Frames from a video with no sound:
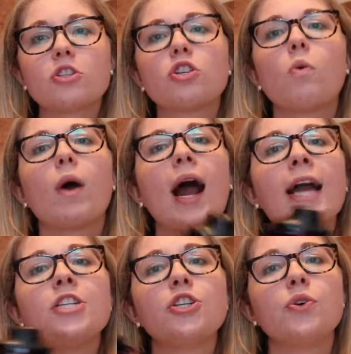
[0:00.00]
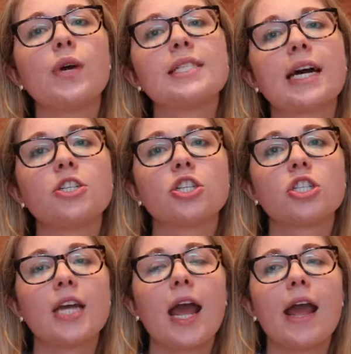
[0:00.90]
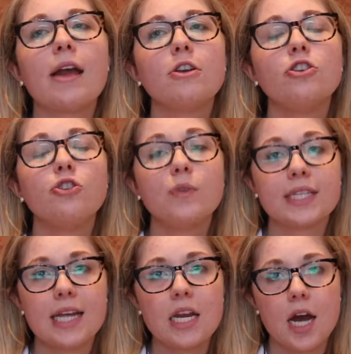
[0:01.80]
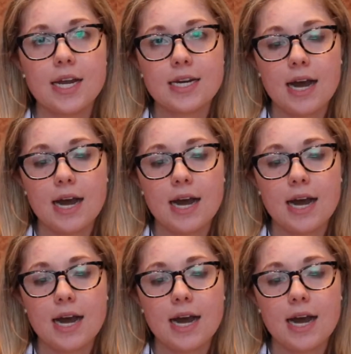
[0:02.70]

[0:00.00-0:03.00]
So what I do is I just do this at night